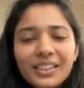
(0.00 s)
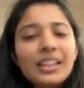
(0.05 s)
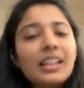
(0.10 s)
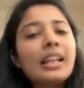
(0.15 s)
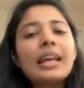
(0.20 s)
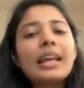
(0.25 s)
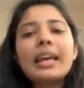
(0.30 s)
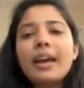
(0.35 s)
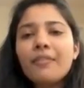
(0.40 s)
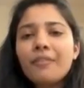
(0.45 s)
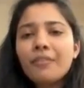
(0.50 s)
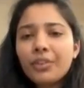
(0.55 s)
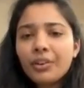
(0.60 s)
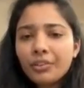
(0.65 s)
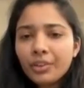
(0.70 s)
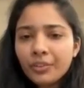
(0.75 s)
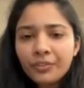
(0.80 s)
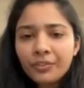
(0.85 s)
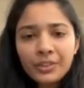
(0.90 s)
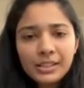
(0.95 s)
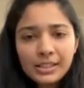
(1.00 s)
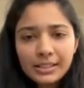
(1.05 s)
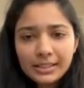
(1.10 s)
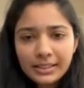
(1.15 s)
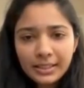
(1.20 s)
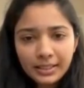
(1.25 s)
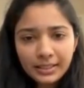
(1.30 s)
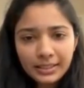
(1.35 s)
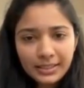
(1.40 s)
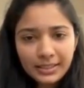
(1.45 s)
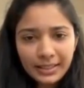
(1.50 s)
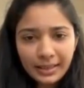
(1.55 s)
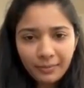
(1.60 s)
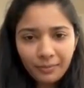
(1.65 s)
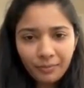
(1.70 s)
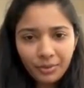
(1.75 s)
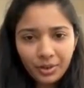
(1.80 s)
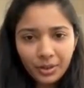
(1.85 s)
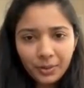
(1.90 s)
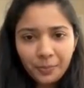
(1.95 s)
Like everyone feels the
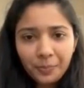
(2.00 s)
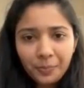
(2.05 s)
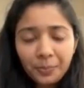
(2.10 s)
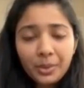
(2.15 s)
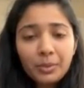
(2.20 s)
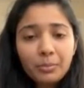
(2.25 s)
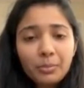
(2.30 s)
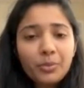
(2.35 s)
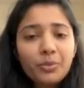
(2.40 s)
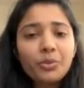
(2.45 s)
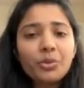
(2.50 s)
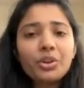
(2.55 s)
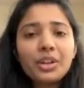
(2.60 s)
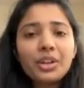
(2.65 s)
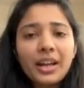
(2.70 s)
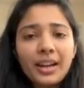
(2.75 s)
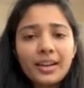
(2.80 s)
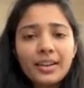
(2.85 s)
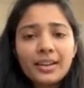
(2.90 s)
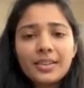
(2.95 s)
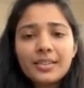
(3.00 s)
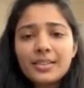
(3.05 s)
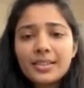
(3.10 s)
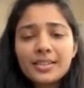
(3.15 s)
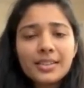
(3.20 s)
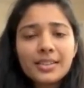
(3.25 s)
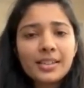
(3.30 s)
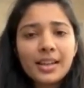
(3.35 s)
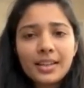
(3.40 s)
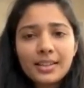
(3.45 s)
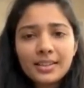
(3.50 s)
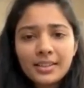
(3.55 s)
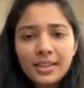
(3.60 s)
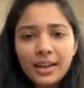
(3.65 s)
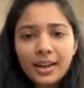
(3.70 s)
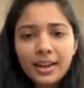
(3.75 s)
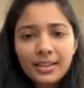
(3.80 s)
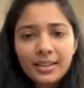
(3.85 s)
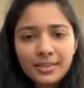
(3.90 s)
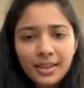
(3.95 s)
same way. Before 10 days, it's an
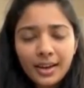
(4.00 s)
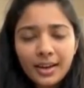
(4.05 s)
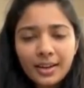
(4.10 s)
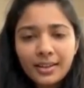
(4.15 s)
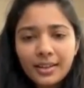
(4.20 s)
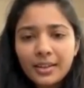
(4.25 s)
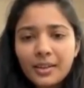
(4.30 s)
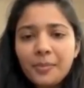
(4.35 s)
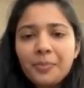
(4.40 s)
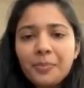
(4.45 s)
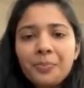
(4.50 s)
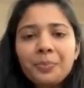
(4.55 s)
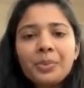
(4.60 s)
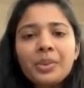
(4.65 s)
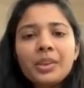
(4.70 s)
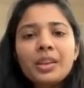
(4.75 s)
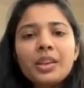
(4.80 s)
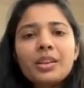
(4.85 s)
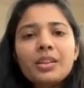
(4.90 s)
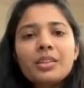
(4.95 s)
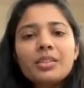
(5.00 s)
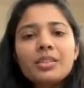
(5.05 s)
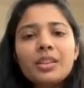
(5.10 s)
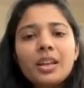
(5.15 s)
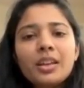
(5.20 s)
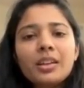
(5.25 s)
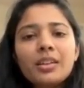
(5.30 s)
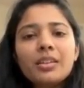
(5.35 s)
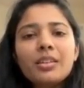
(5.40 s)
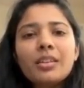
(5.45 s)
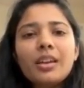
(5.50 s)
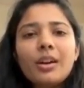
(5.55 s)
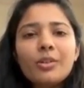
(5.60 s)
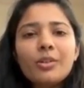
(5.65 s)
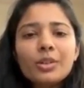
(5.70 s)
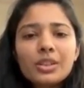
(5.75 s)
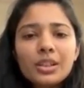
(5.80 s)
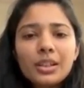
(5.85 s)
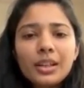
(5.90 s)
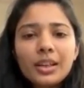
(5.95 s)
anxiety. Then I
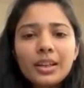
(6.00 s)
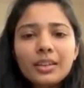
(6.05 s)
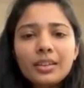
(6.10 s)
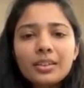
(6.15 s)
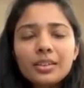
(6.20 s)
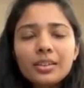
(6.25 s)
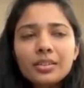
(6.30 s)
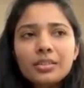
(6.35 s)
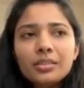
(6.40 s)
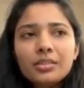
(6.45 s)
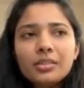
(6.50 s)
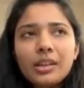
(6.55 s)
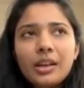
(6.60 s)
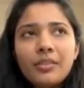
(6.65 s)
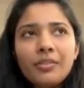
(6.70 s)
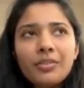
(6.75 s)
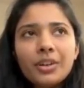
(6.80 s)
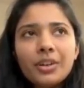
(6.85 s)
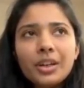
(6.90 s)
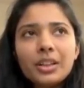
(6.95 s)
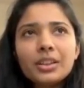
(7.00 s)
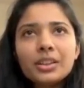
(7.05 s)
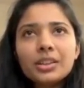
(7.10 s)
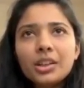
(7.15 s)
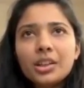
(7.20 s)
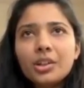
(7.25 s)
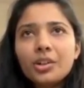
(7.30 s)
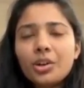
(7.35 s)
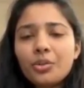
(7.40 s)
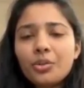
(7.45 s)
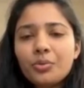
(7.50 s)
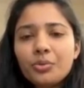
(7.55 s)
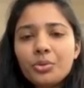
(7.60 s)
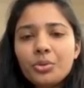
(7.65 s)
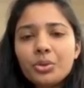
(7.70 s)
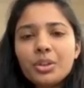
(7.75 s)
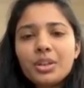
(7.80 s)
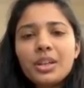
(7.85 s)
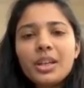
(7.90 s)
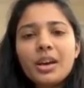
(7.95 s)
was like, every third or
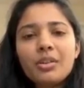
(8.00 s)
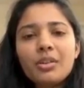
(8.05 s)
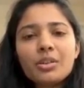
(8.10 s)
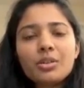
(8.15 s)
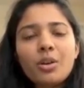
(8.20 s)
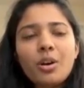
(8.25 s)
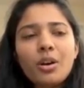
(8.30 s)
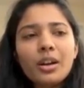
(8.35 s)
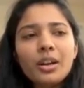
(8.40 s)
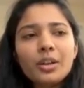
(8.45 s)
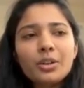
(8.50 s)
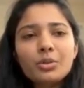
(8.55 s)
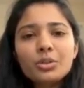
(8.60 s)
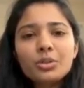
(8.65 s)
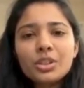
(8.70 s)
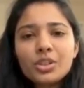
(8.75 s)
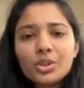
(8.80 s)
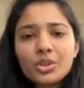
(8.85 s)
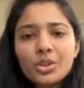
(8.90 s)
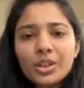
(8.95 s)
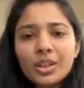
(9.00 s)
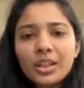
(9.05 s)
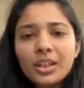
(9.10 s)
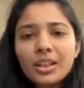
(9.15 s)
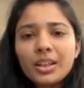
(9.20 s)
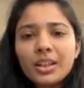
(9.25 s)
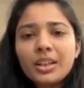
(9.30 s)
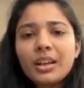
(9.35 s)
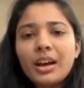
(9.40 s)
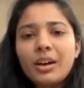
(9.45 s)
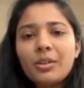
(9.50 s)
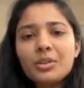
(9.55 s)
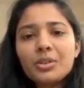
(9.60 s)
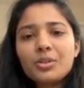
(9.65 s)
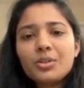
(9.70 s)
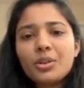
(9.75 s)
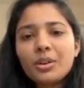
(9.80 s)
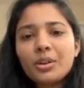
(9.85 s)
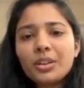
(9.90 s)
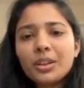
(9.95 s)
fourth day I was calling to the Shri. I was
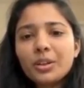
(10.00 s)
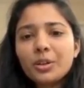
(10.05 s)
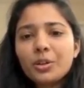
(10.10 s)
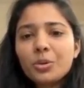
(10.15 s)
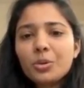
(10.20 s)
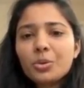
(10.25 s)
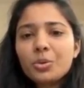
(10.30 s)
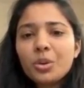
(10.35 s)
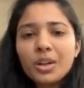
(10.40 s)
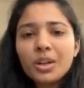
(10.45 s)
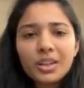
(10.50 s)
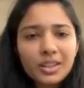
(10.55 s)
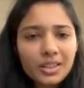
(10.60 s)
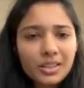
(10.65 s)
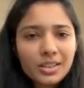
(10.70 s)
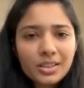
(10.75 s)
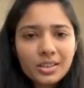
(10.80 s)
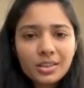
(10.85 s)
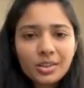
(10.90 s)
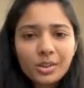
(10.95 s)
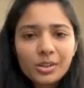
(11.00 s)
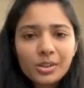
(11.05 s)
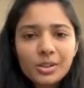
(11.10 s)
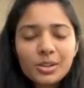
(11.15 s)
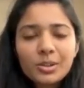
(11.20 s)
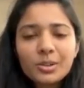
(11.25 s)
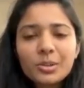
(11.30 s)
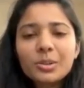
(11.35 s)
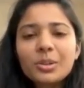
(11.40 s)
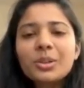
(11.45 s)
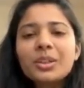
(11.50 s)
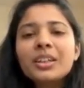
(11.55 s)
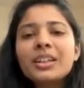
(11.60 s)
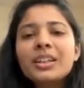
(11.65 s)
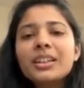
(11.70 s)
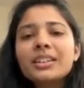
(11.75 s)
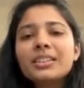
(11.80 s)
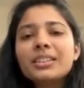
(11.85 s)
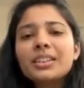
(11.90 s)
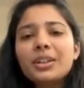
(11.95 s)
talking to Ankit sir also,
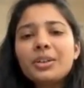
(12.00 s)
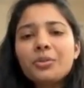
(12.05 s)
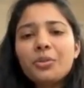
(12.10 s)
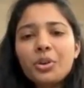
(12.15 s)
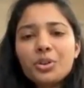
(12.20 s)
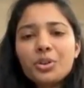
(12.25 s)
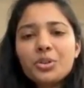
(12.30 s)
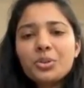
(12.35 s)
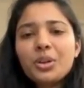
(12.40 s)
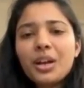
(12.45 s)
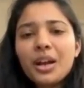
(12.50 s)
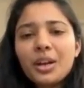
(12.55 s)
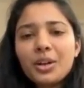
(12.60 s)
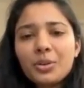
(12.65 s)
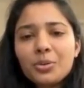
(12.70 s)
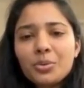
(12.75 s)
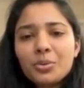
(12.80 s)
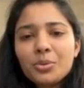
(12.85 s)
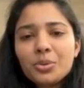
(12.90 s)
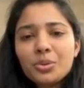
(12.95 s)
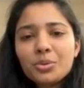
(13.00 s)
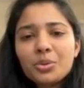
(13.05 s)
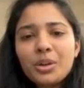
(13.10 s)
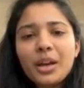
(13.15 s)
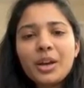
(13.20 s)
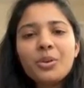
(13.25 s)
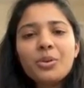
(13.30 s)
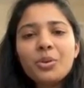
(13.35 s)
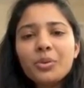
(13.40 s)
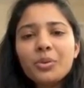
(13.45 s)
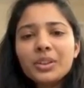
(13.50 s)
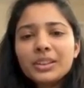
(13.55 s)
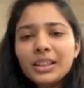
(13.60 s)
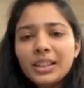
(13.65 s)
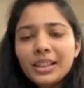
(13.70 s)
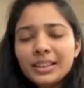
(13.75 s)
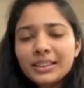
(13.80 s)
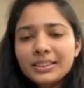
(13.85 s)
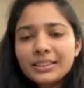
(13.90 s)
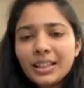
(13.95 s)
that what should I do? Should I go with
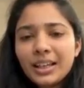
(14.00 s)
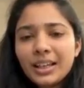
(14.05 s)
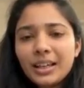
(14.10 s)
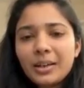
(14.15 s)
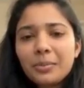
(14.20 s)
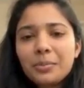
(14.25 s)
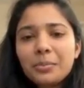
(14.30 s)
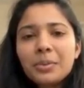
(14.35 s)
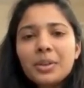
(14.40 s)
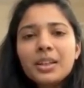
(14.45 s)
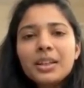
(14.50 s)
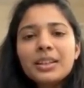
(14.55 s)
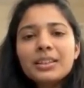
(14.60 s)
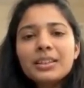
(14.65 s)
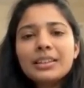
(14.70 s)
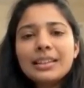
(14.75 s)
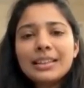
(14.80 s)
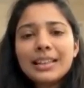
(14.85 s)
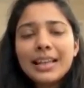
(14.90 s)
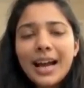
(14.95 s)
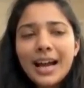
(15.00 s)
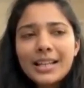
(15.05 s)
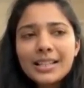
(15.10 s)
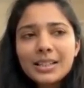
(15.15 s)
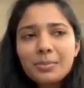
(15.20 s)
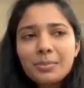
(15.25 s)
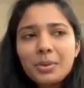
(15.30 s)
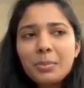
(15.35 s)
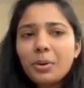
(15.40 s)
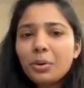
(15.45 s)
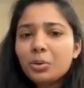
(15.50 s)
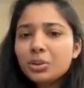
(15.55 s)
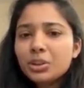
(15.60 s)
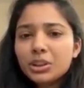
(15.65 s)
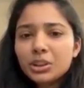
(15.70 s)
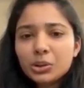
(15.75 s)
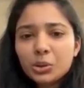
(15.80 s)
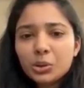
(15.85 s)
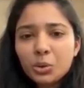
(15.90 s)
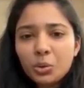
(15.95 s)
the exam? Then they asked me about the
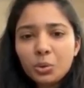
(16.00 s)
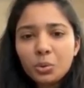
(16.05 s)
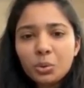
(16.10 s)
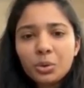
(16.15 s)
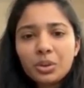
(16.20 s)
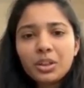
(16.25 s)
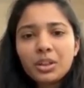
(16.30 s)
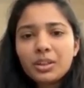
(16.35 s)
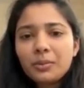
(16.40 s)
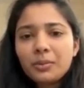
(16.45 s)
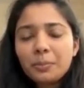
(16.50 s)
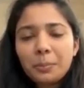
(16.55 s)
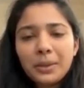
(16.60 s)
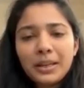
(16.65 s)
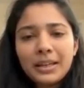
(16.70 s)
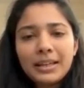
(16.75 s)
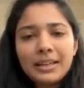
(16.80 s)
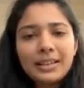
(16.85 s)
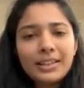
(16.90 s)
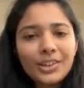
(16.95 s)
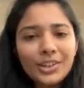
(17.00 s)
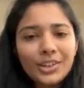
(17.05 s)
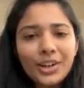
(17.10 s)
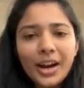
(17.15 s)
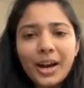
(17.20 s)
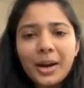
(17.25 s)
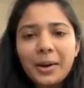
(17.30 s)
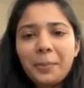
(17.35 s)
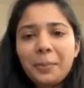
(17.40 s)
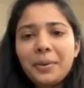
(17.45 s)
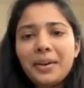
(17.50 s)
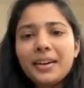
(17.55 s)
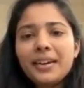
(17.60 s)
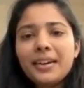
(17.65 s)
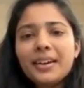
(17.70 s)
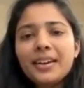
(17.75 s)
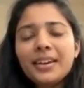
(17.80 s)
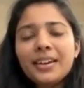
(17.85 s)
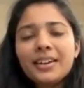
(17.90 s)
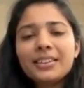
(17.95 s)
score. Pete, retired
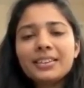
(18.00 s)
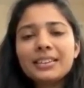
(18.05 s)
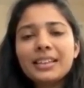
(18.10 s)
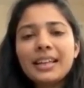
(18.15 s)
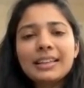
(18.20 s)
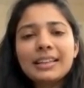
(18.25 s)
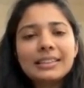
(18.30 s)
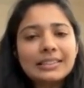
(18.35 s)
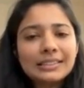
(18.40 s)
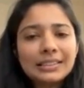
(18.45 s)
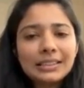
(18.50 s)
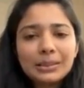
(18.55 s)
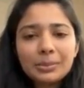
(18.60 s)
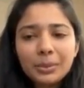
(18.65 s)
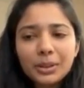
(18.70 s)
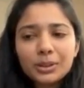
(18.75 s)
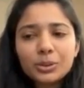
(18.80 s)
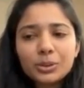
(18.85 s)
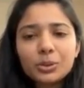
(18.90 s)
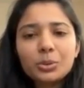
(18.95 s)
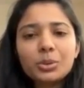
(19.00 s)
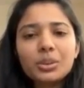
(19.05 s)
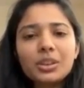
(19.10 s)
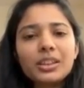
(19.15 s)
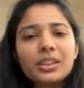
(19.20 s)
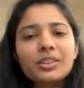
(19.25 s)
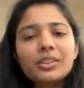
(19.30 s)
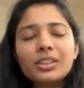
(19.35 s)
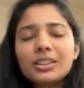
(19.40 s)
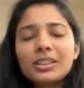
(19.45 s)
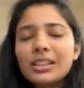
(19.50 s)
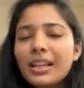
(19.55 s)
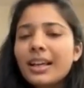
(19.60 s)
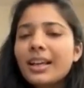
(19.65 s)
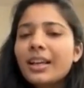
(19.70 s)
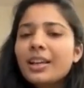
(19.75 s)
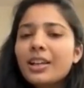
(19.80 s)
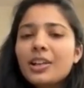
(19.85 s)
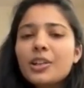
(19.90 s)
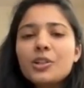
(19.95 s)
Pete. I was like, this is my score. He was
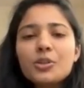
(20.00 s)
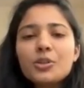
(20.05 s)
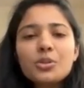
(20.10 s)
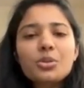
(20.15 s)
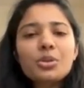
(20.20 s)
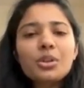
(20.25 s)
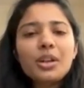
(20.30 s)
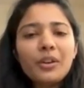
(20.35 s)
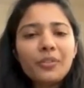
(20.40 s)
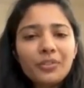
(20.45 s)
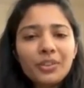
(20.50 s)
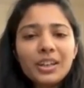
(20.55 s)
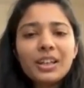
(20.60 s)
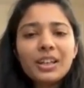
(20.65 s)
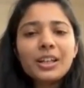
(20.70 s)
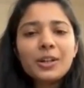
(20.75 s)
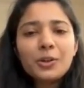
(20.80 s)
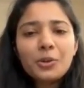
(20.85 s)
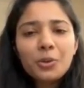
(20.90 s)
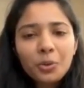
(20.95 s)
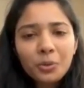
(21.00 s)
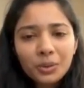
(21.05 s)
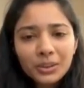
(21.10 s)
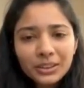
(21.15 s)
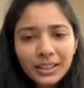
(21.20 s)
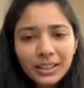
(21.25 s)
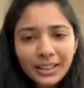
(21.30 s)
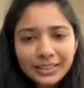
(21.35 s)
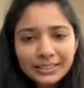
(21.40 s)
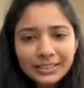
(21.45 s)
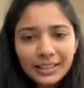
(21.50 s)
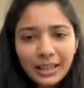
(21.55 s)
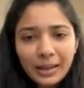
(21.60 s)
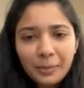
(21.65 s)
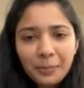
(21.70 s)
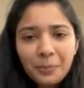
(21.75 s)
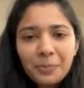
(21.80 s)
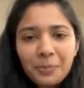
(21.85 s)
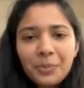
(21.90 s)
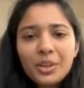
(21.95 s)
like, you should definitely go with the exam.